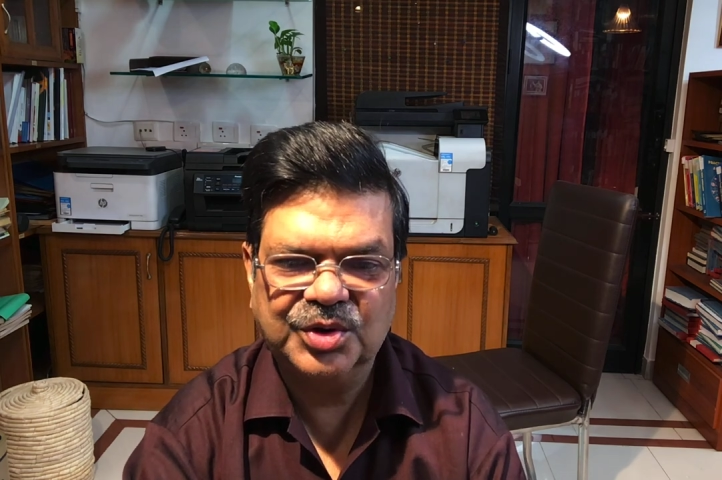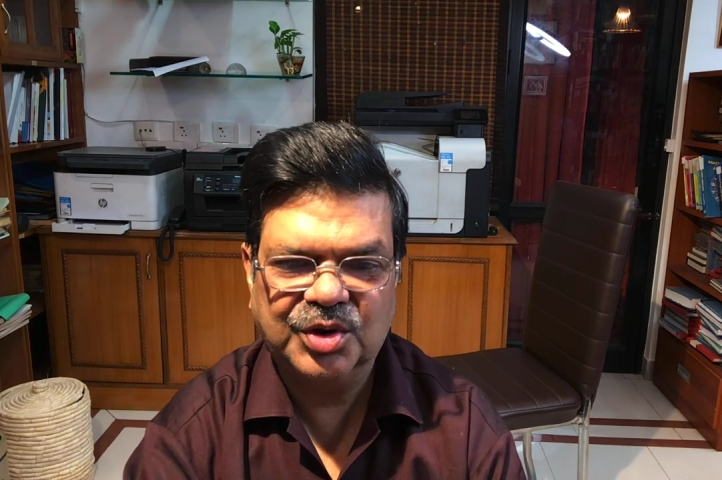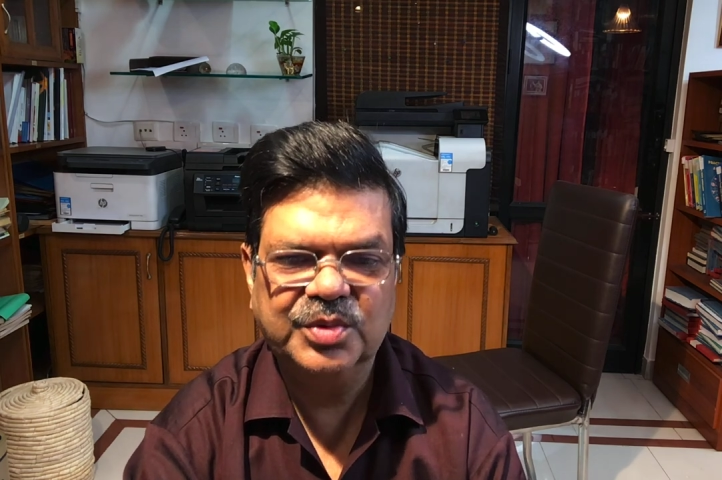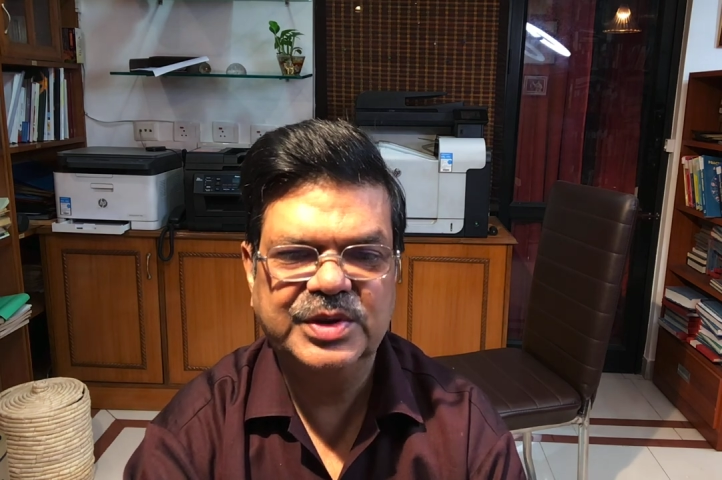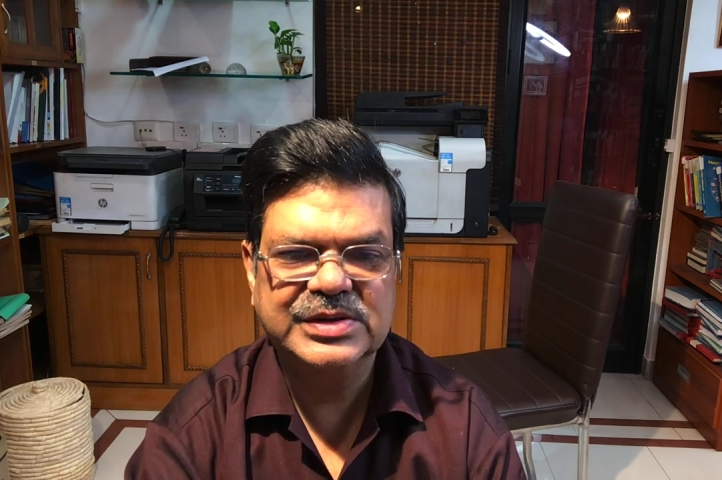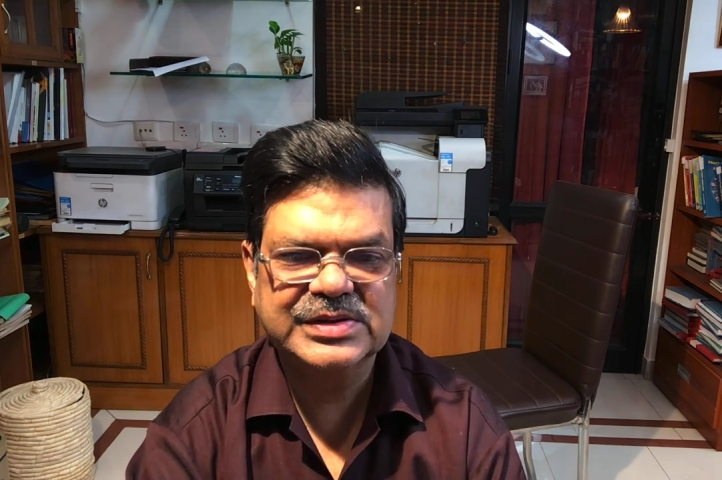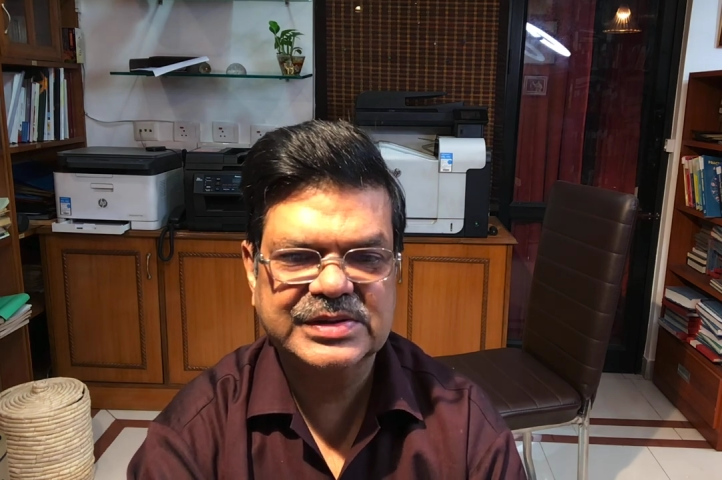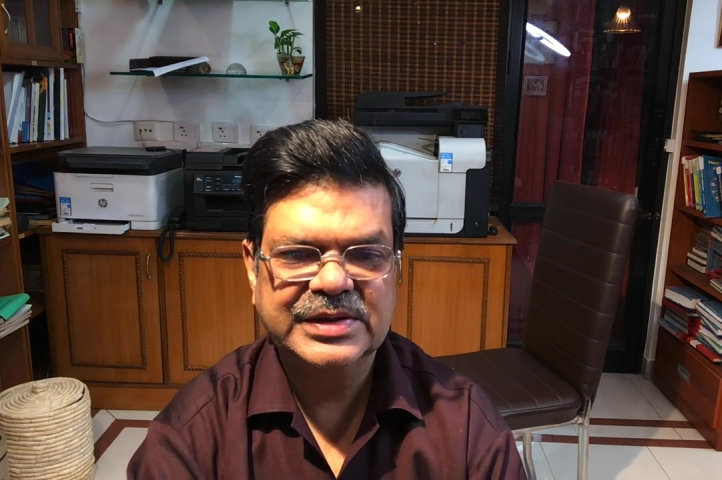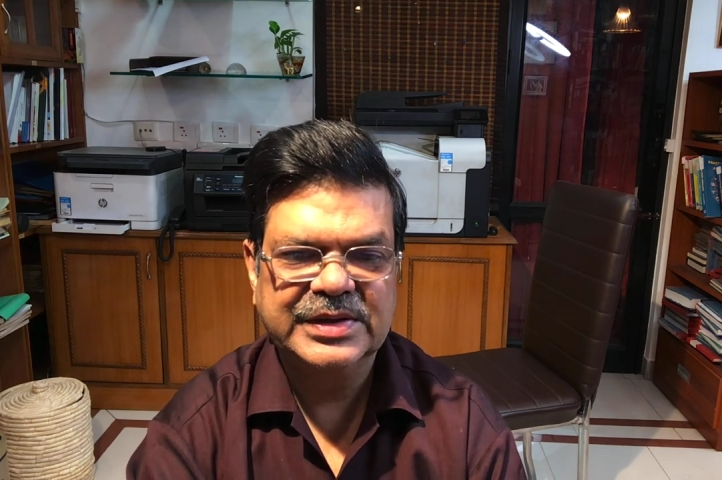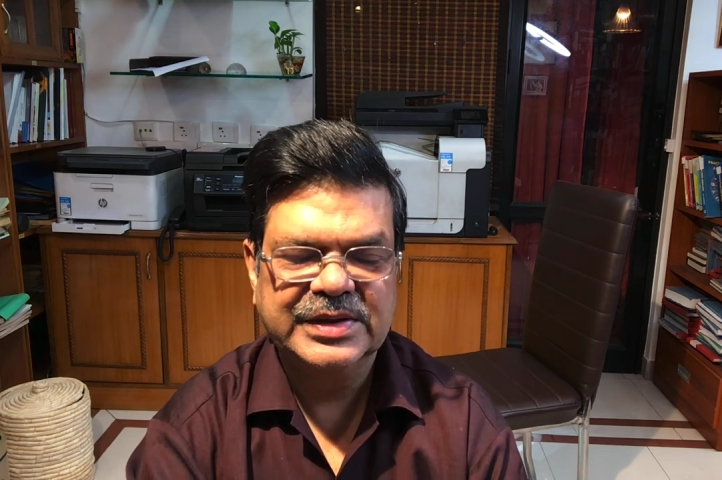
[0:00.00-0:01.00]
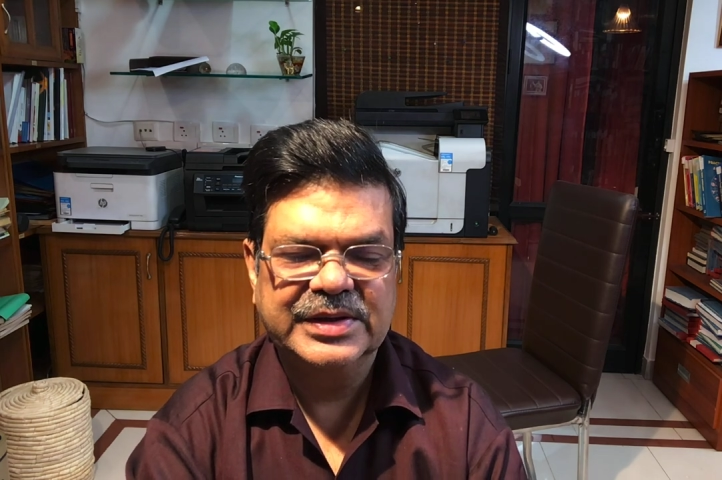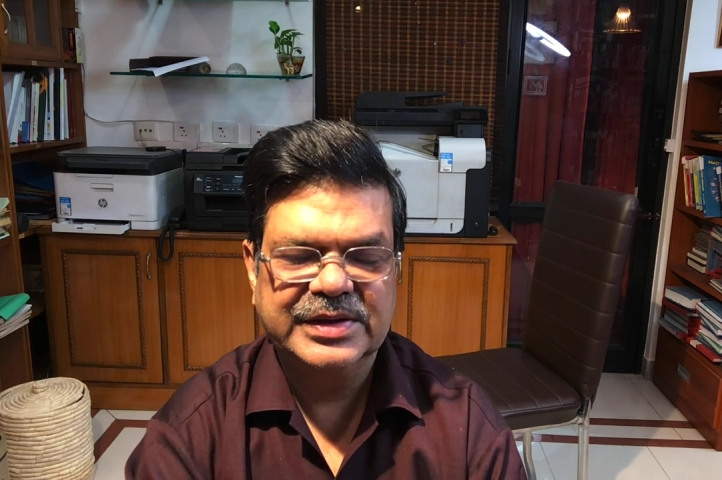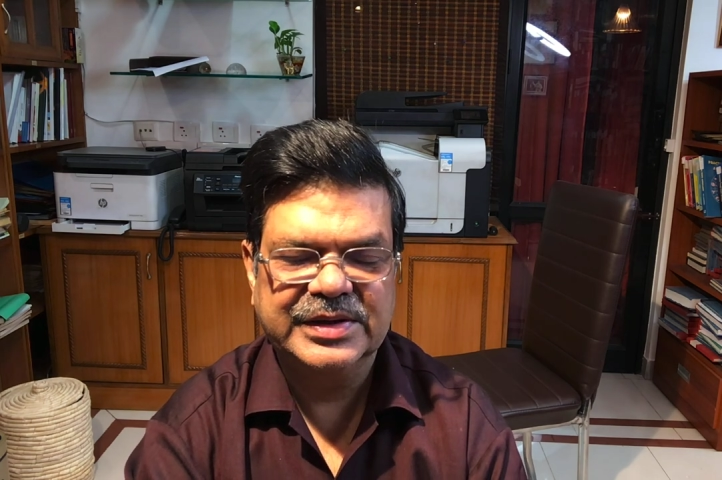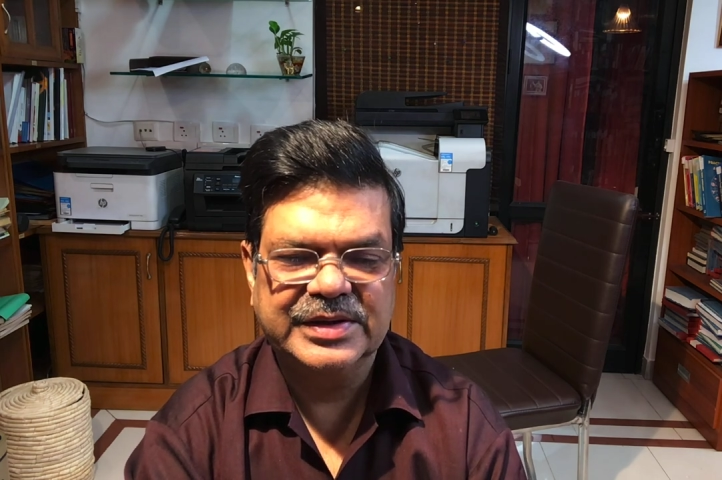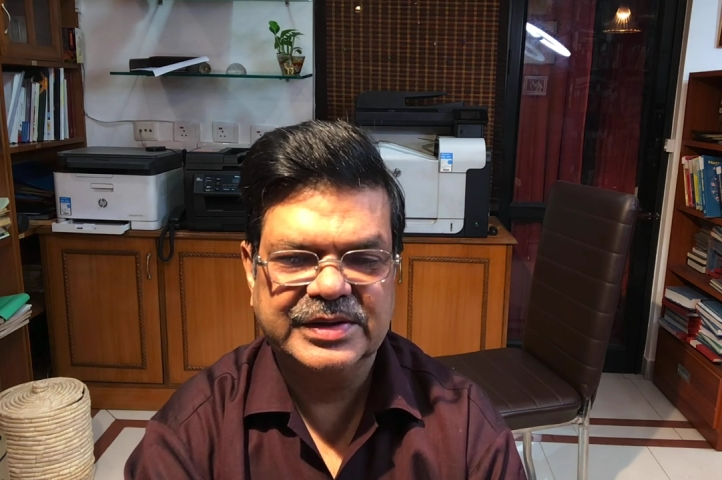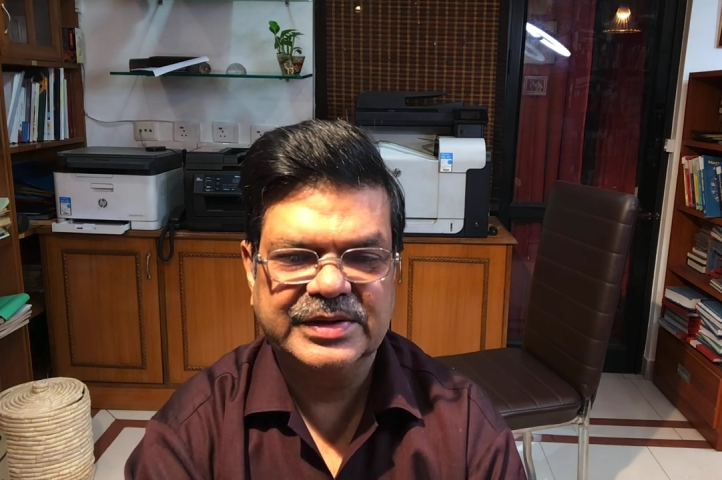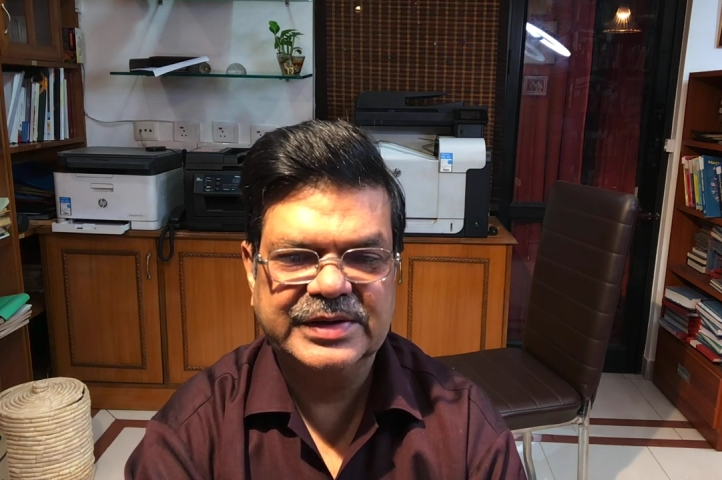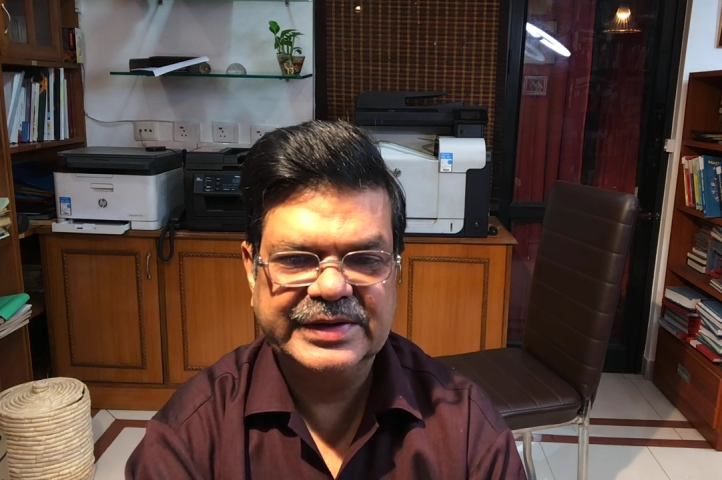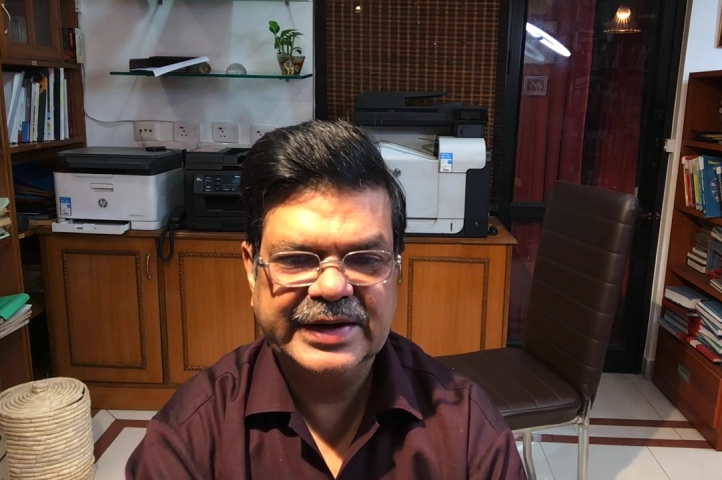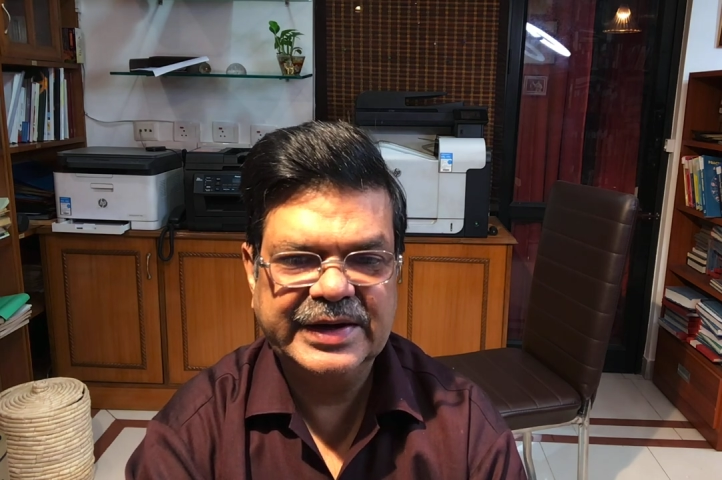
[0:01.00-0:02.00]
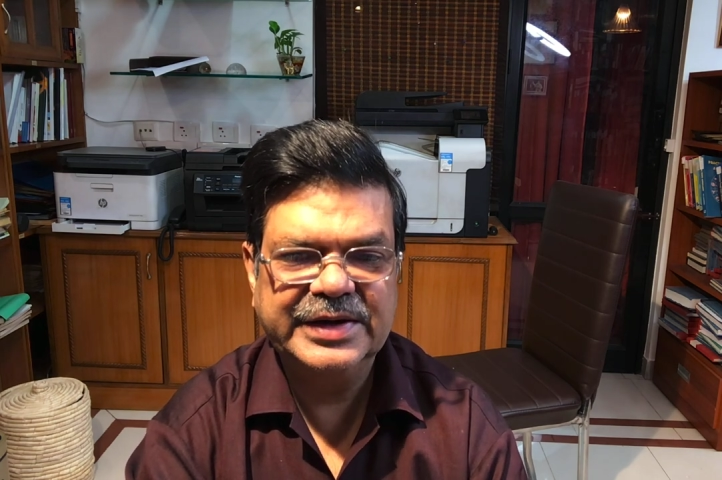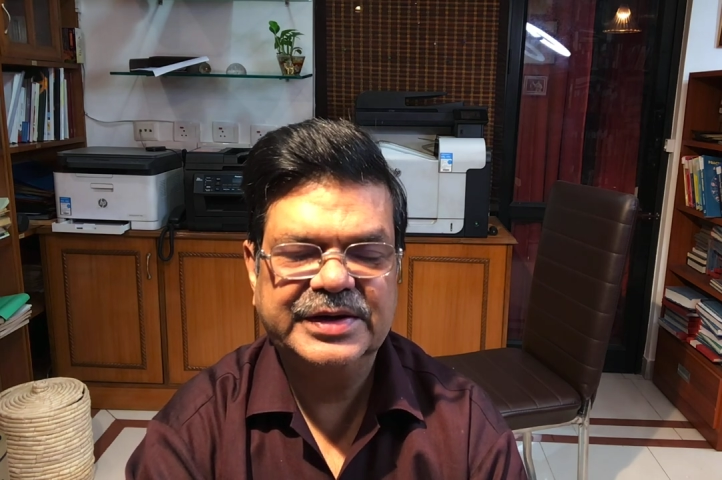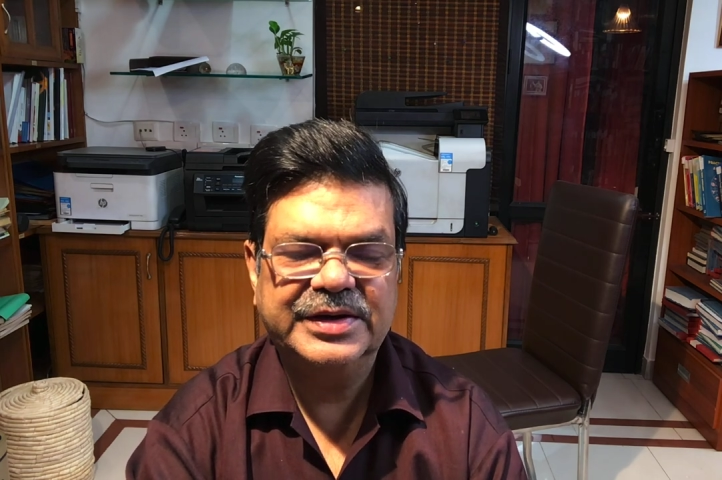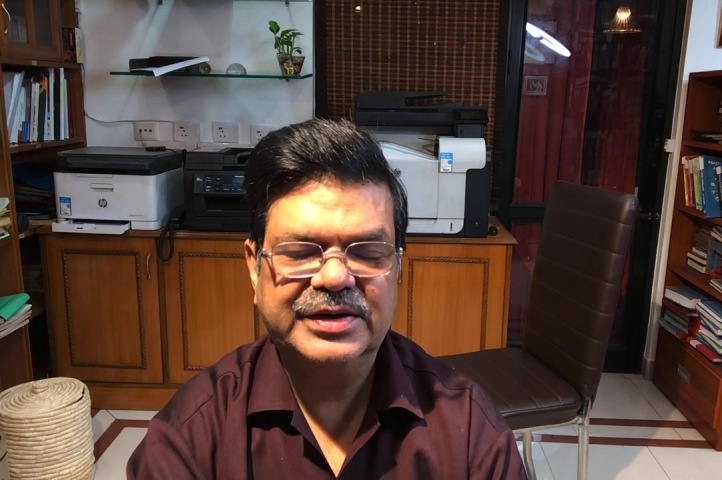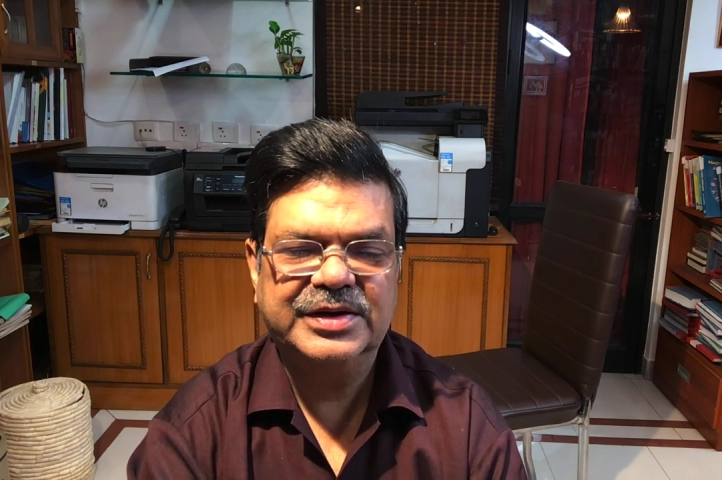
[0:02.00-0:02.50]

always uh, tend